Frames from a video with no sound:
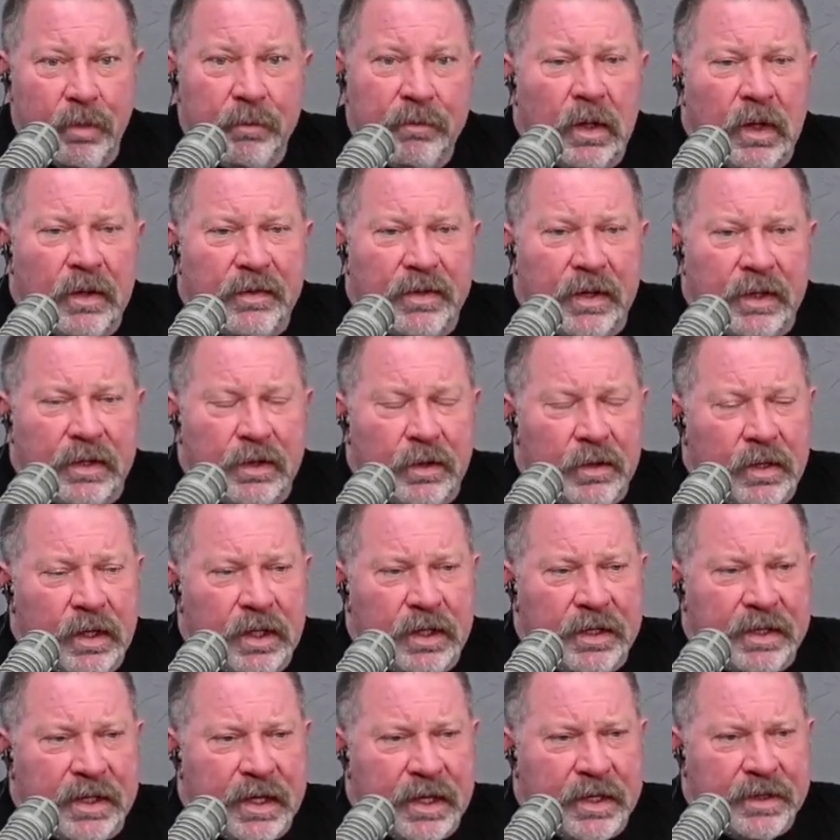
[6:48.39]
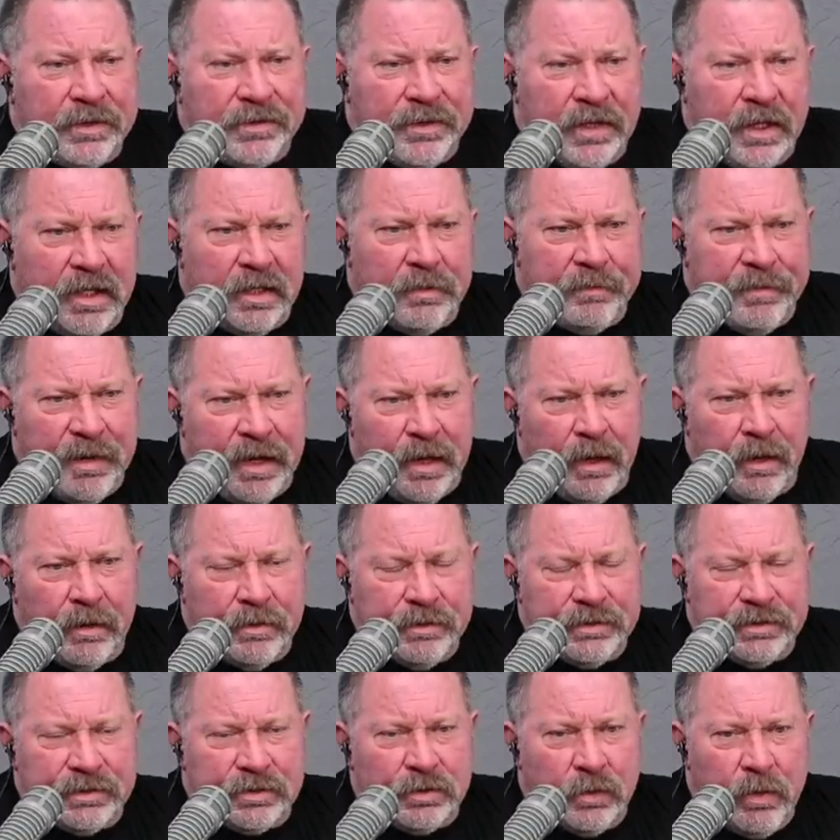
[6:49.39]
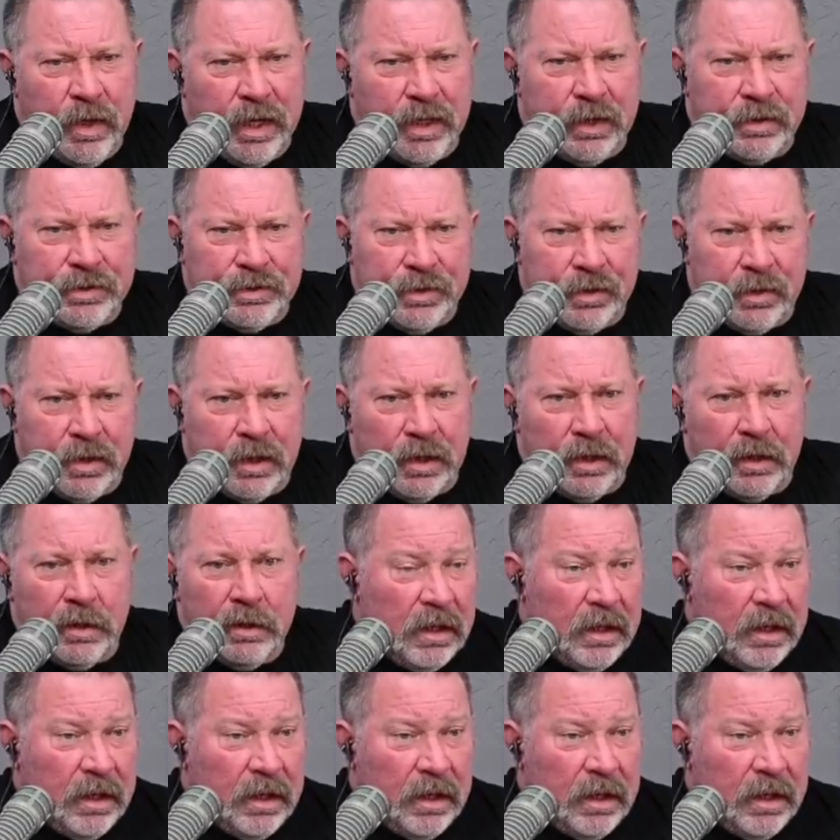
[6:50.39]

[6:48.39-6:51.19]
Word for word: I think you need to gain 10 pounds as quick as you can.